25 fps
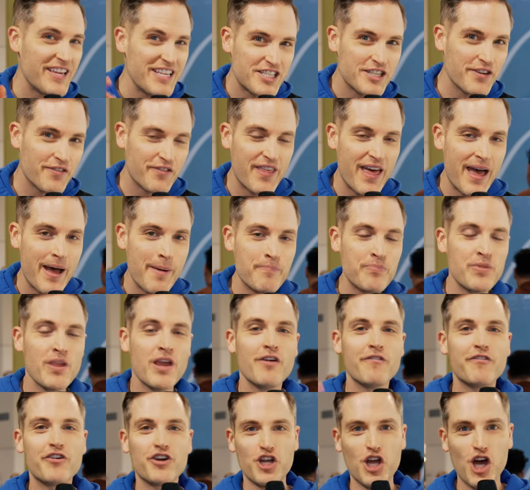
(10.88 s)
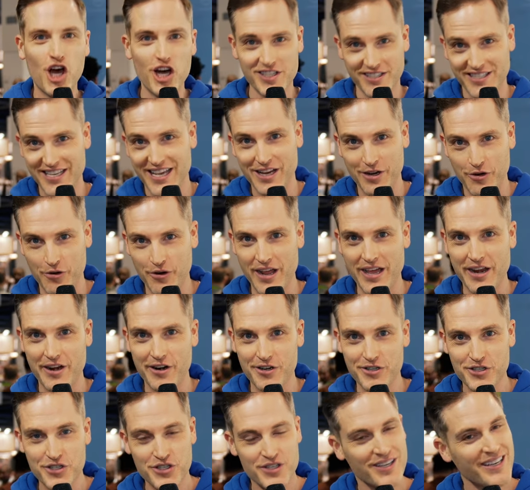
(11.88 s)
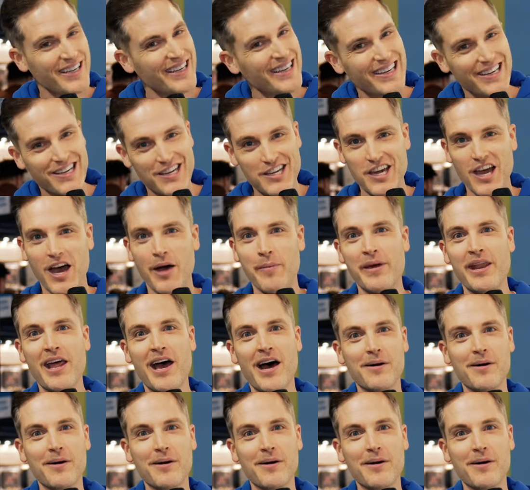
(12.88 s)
each of them for content creators. Coming